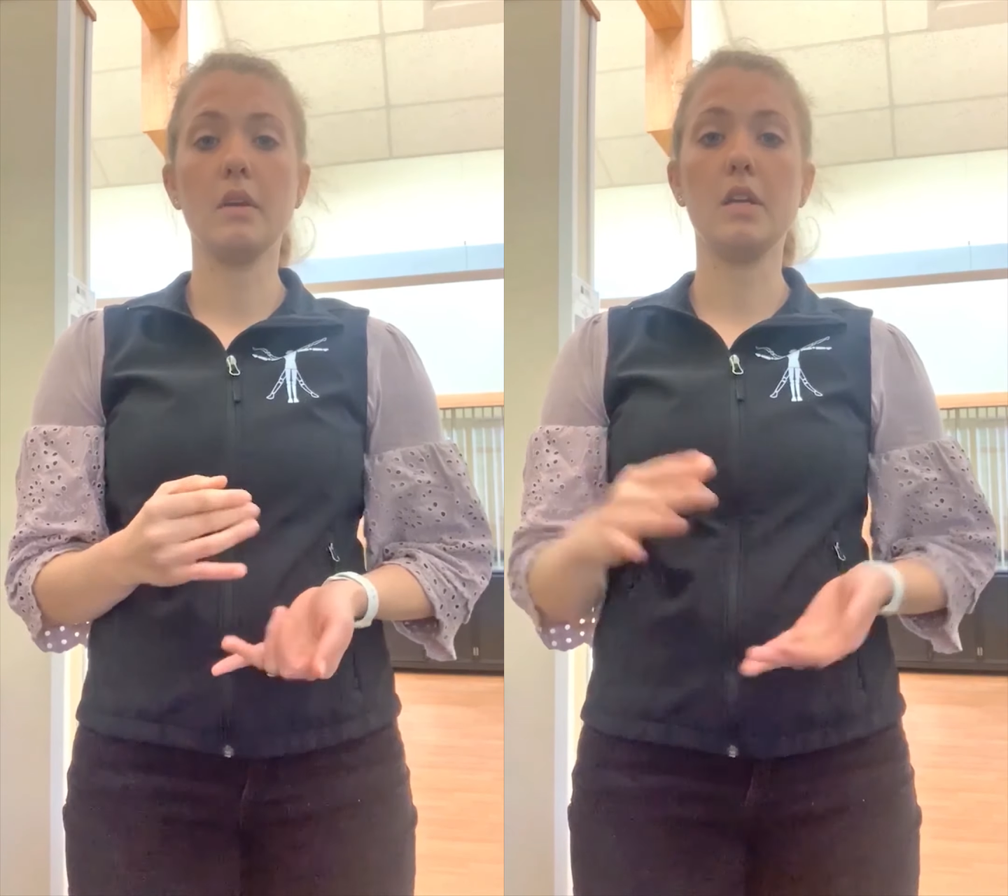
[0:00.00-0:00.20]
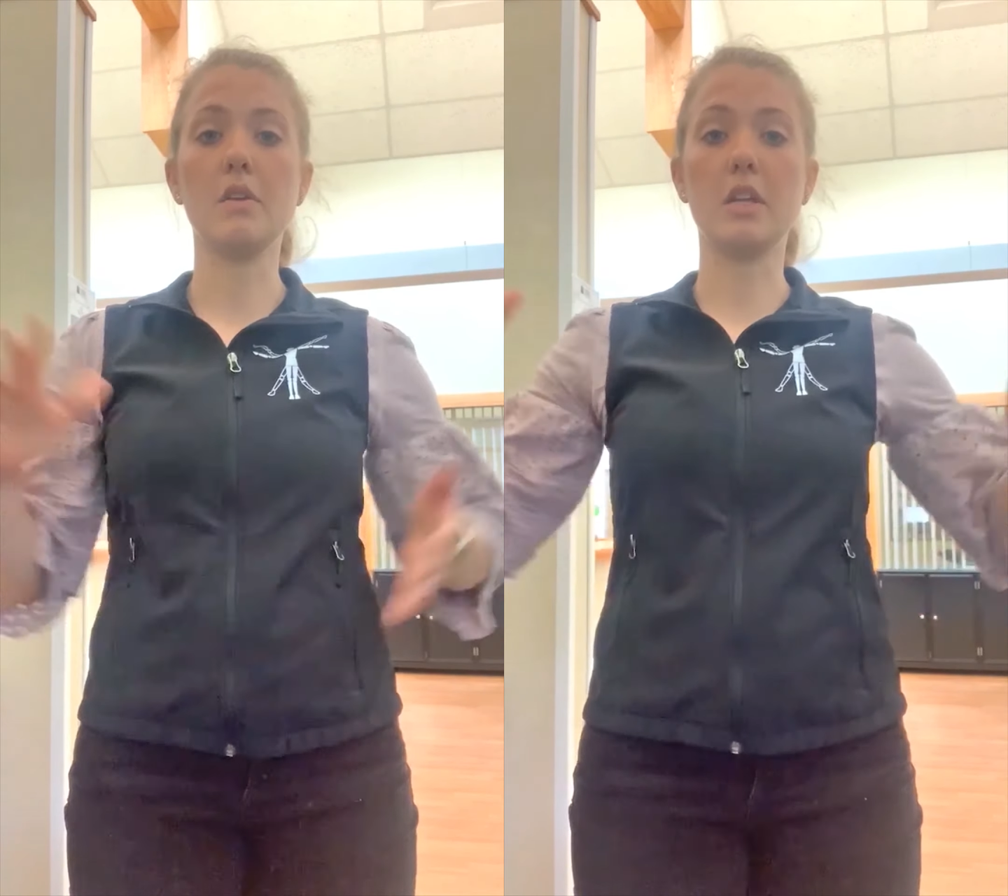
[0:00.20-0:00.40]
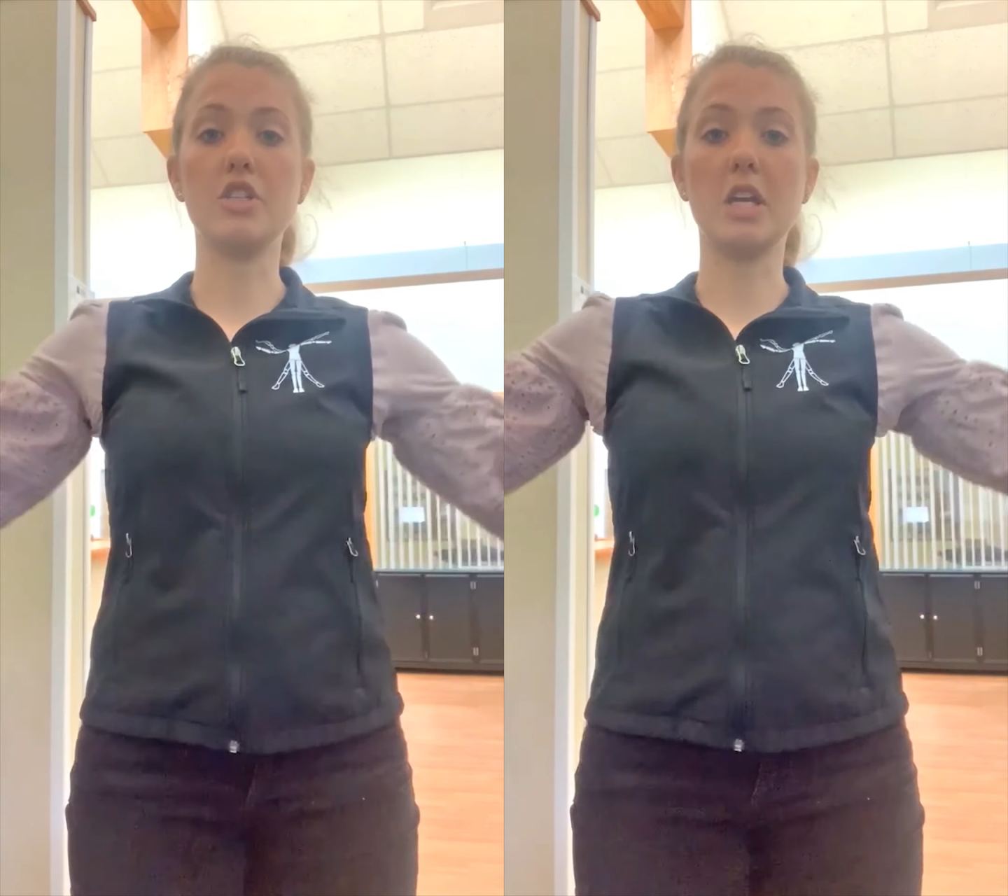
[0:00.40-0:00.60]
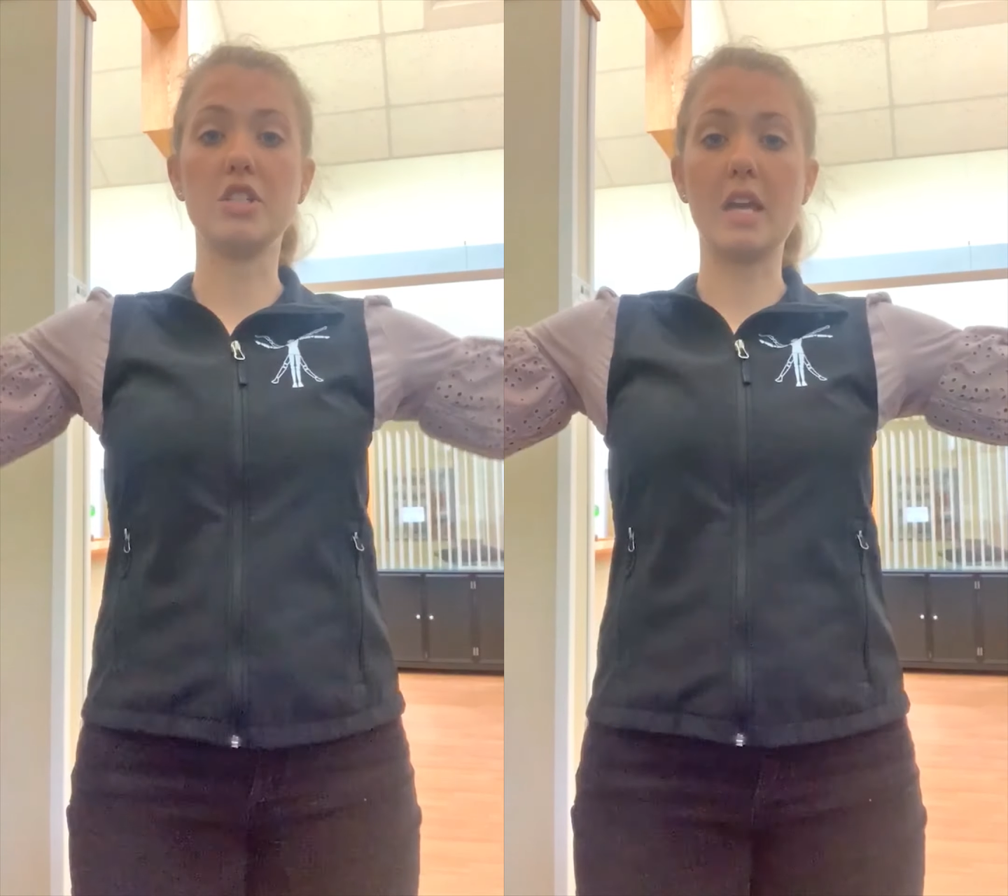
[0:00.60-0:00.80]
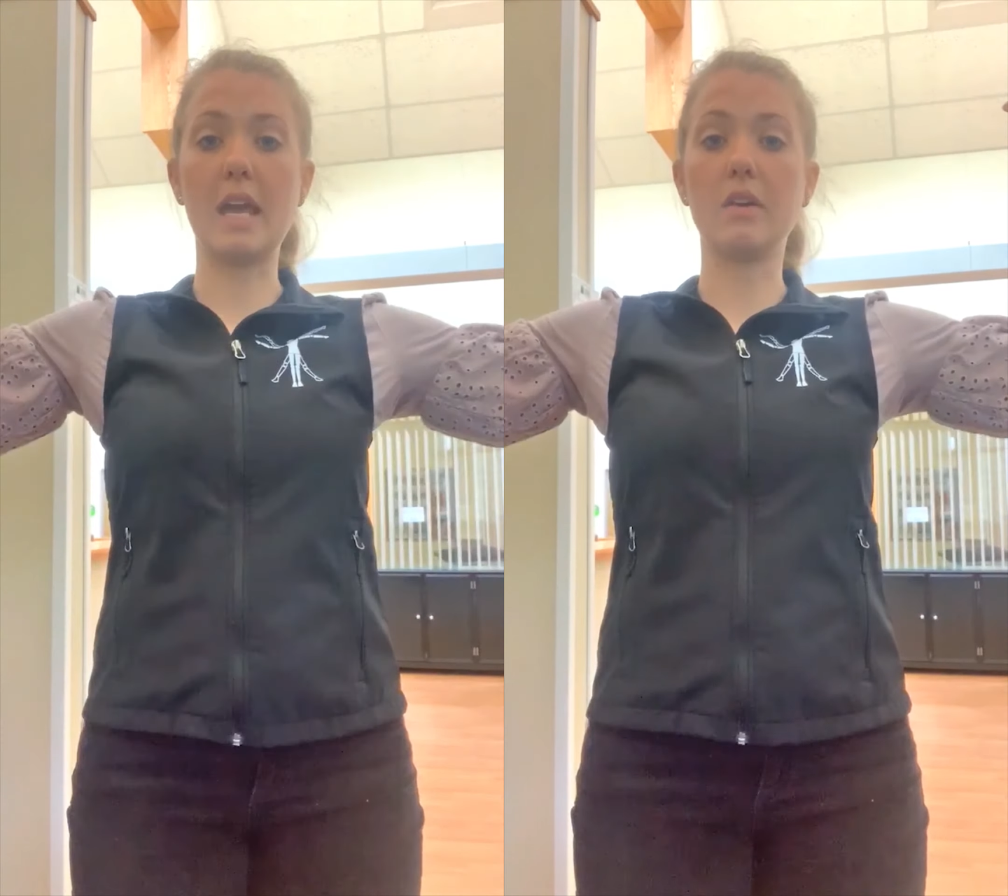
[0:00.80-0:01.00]
You can
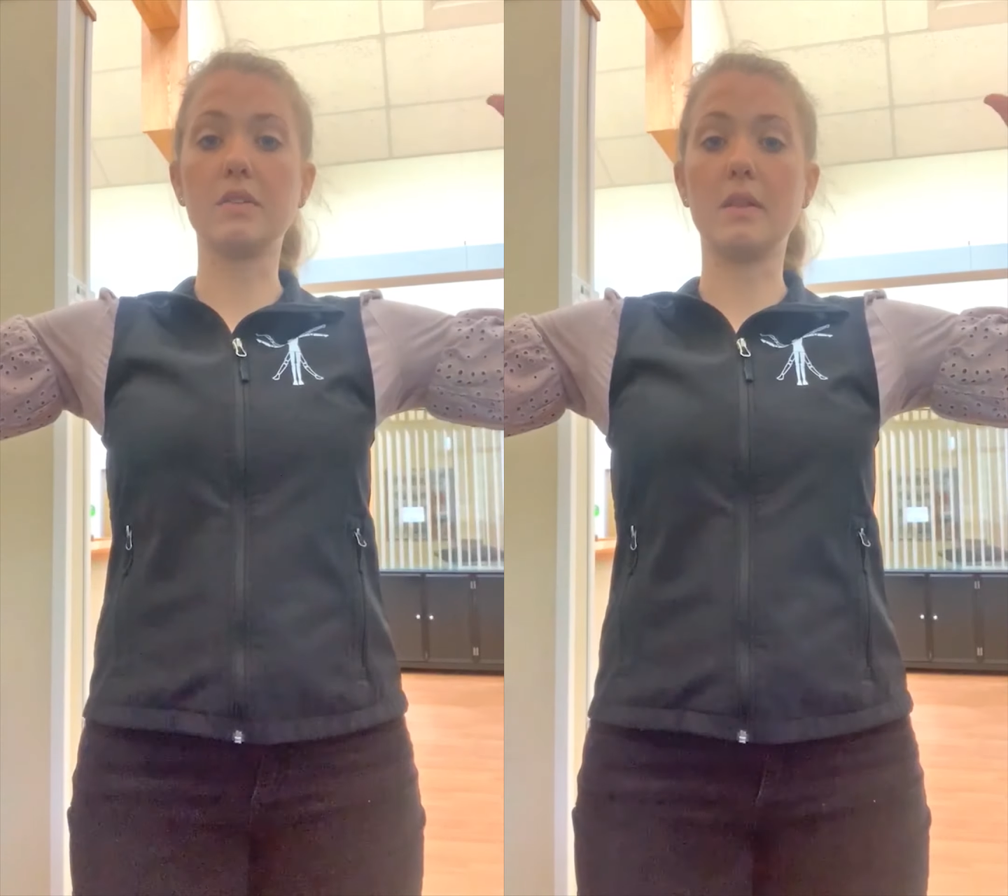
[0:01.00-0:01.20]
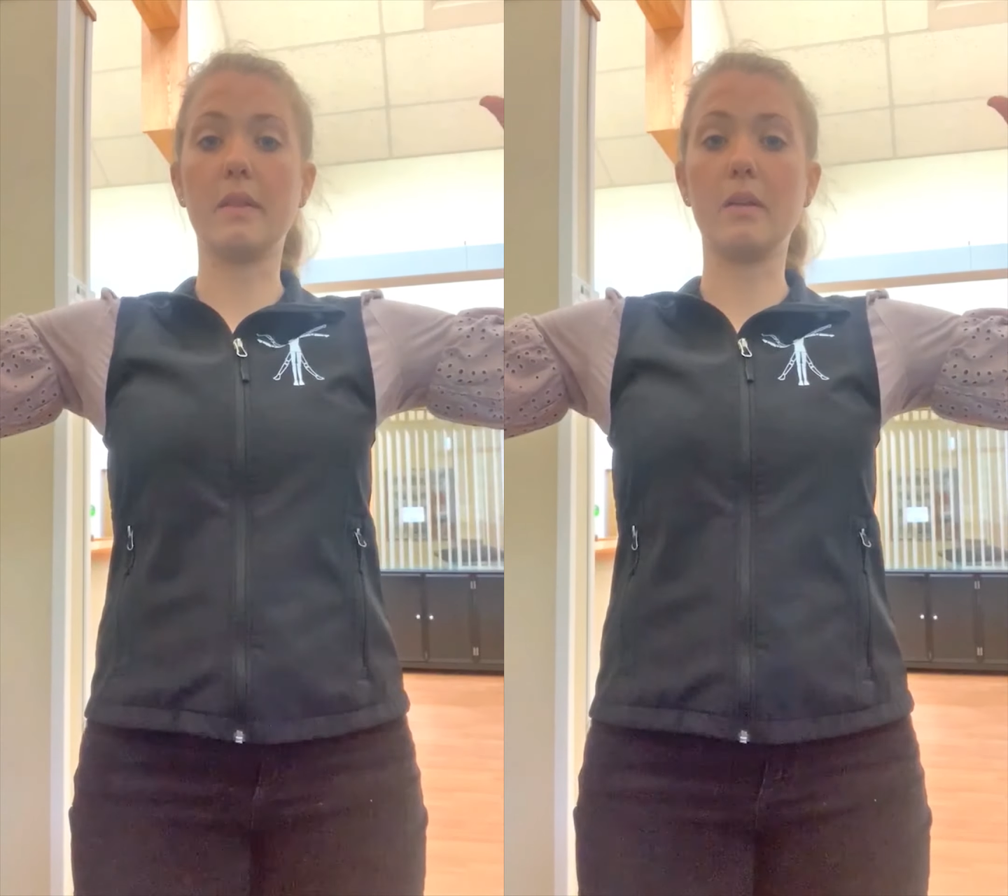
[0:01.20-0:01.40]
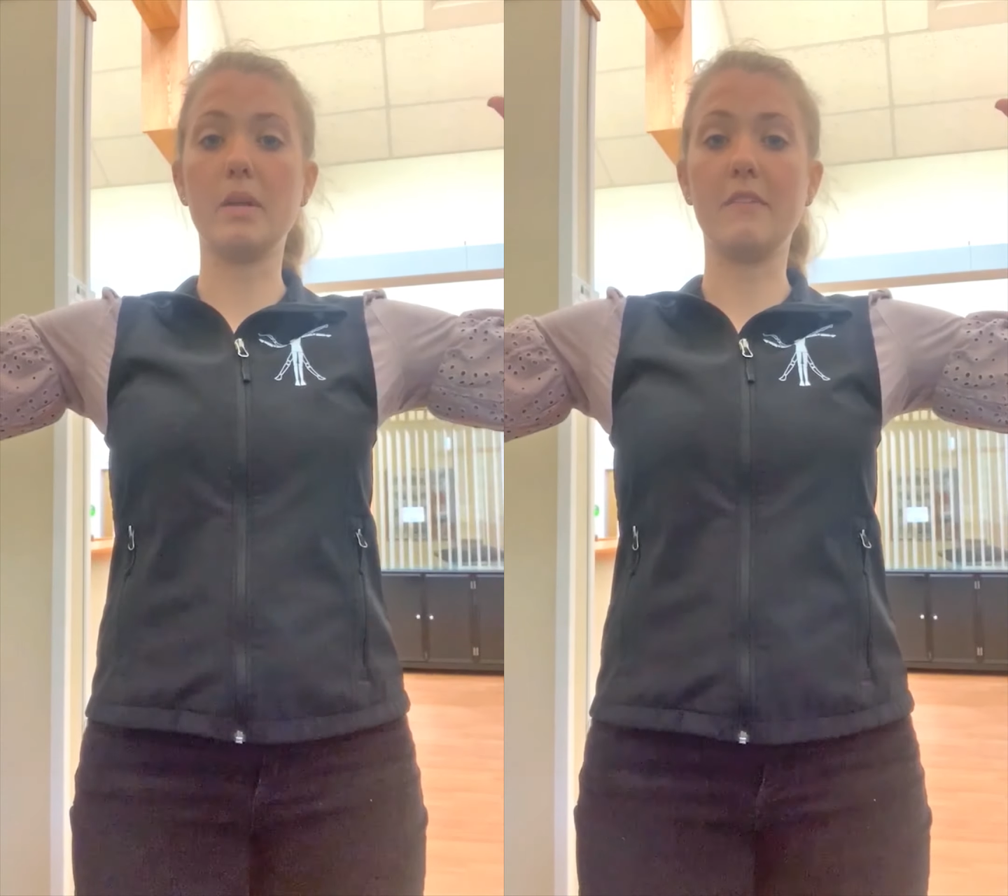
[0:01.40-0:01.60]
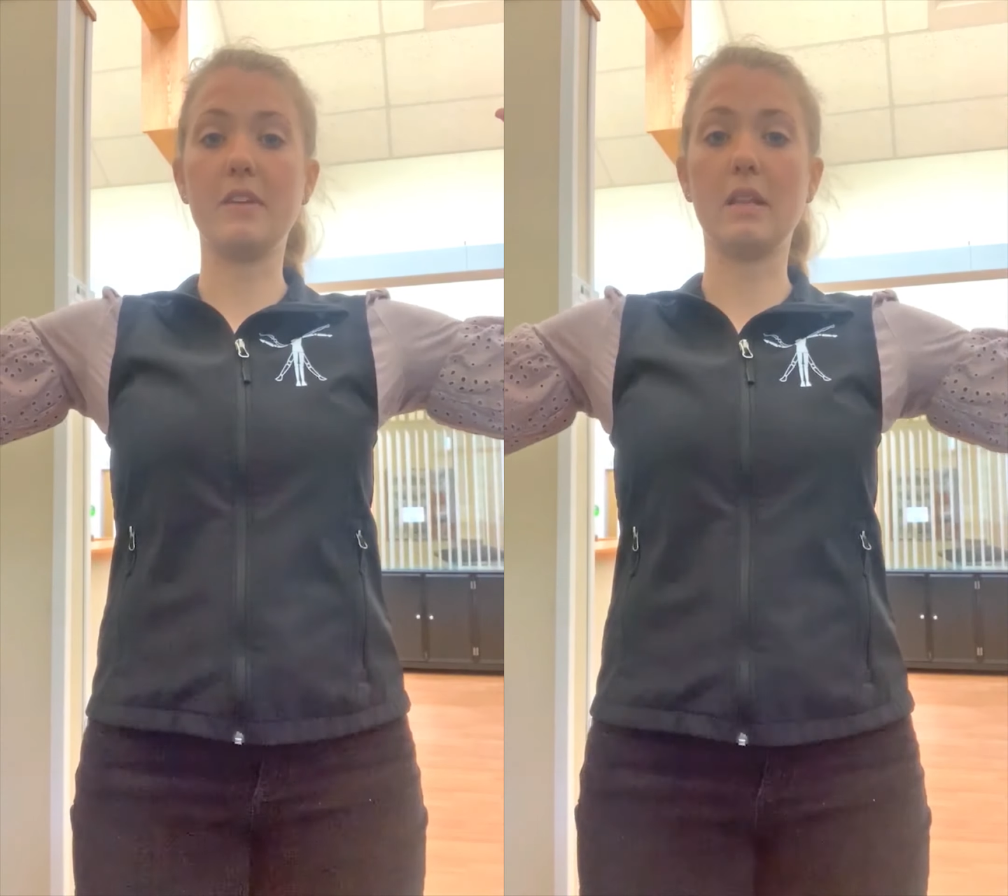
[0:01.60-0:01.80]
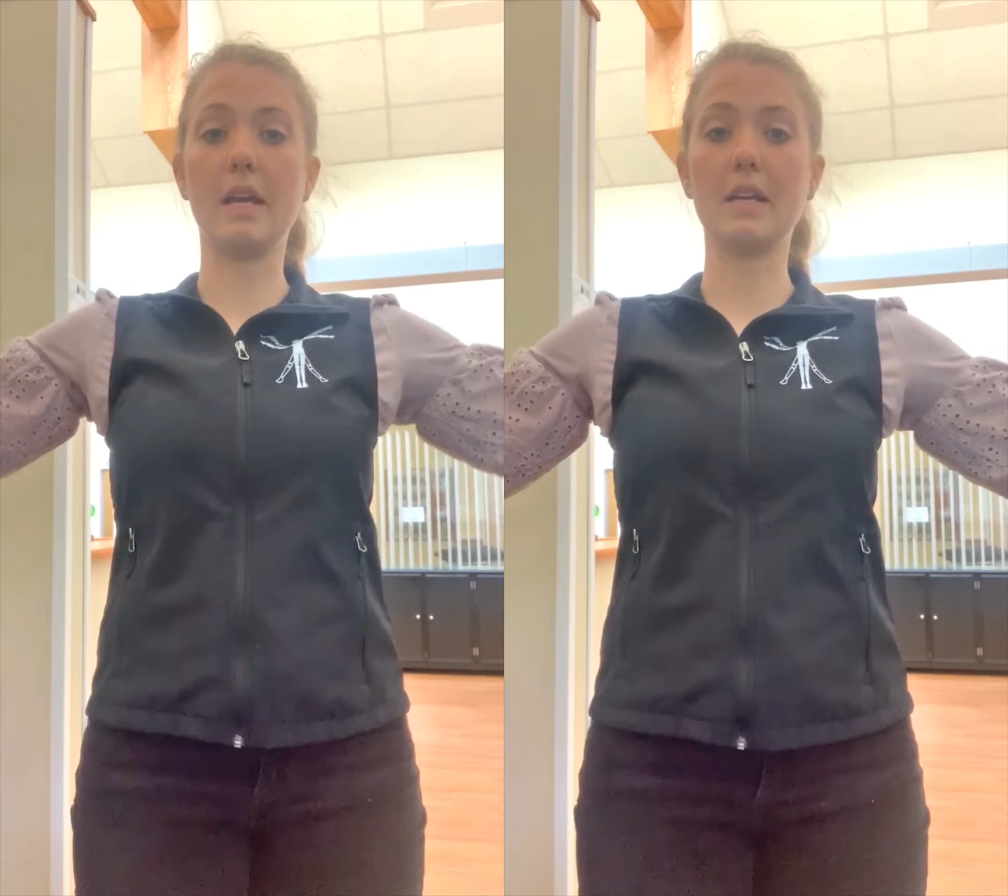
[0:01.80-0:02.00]
change the angles a little bit
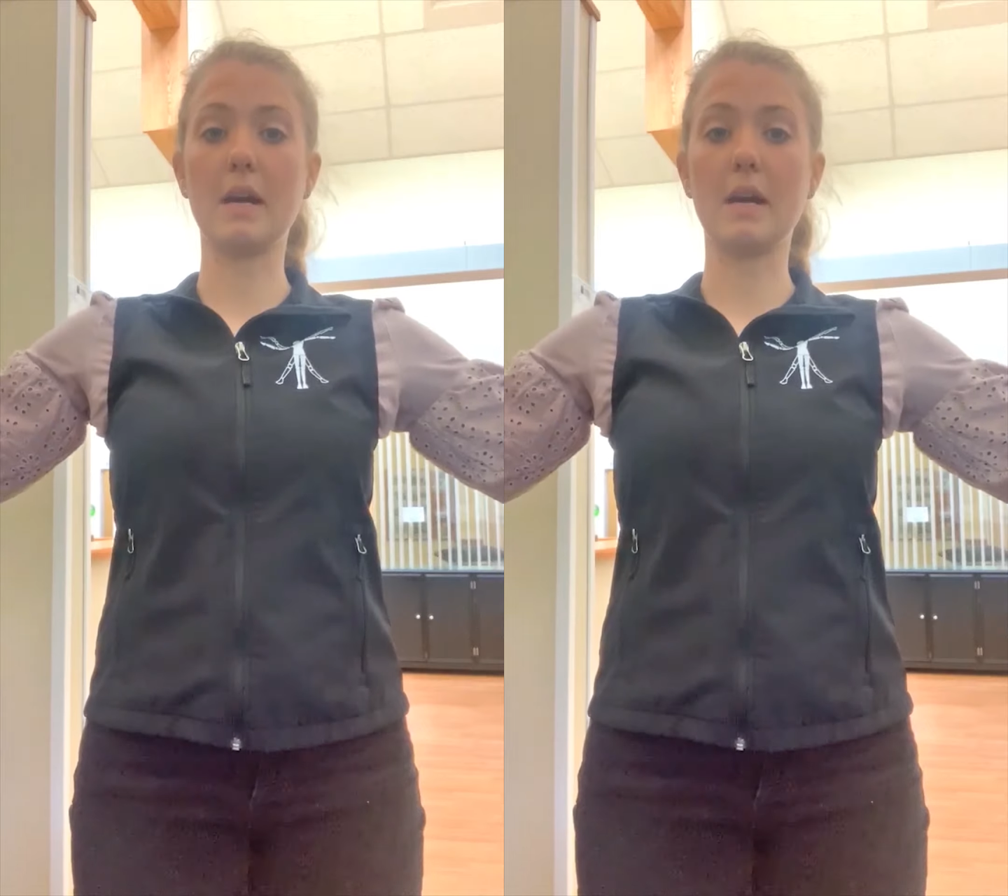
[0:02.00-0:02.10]
if you like,